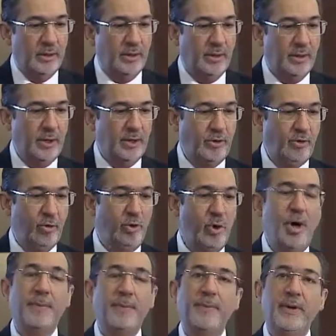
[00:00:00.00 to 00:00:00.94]
The True
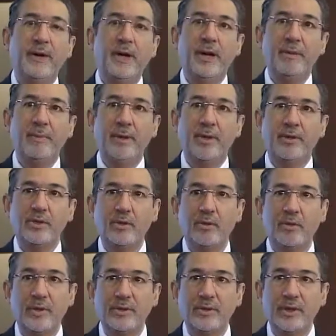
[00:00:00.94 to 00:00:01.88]
Optical Image
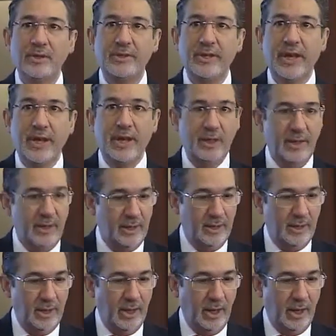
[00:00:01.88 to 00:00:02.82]
was the second
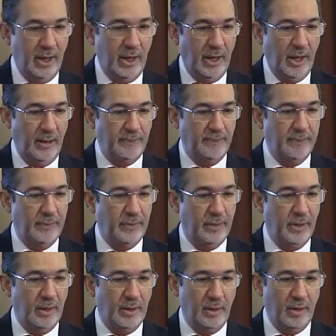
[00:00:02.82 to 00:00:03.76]
uh, uh,
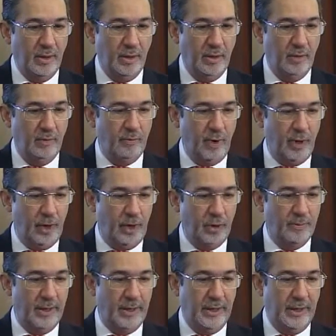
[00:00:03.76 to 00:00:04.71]

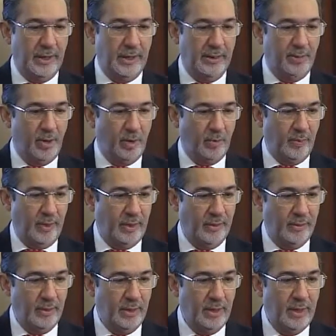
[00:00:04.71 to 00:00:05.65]
volume that he came out with.
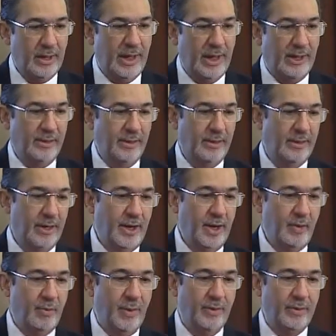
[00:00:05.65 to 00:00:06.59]
And the
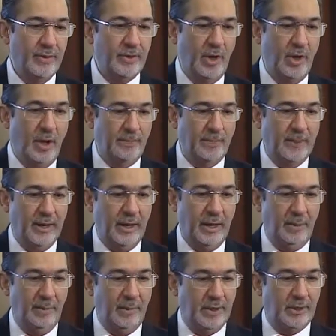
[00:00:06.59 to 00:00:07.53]
third one was the optical
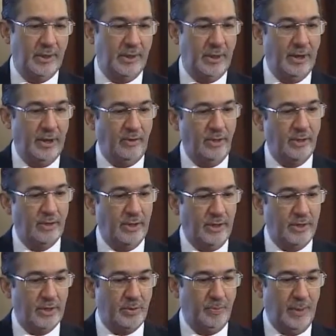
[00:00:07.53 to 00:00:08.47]
image in
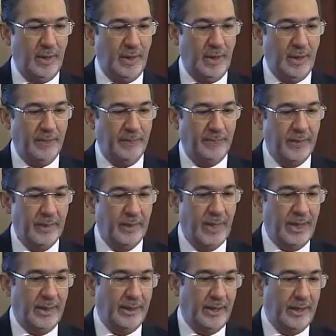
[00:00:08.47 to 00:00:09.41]
heterogeneous media
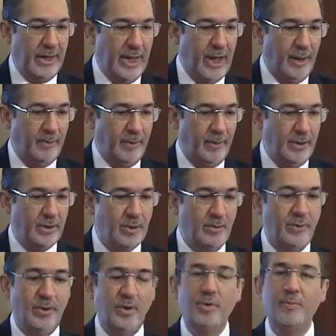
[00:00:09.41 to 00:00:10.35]
and the dioptrics
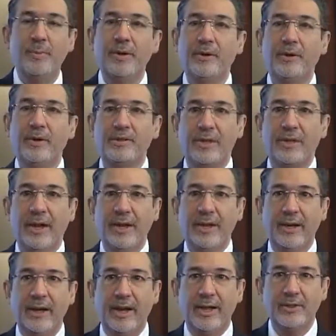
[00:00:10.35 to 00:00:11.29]
of the human
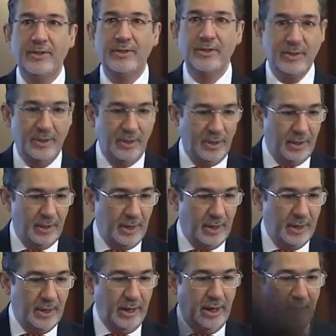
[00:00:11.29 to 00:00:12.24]
crystalline lens
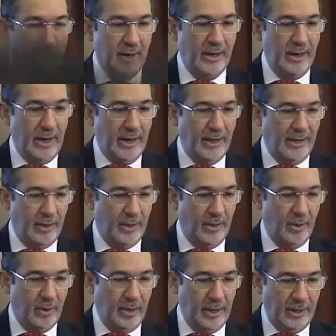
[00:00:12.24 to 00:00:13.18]
in
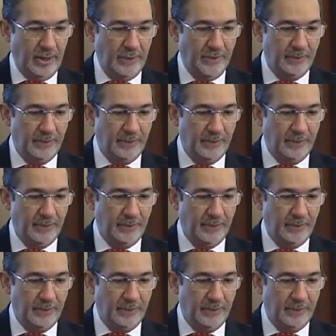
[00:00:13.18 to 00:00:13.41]
1908.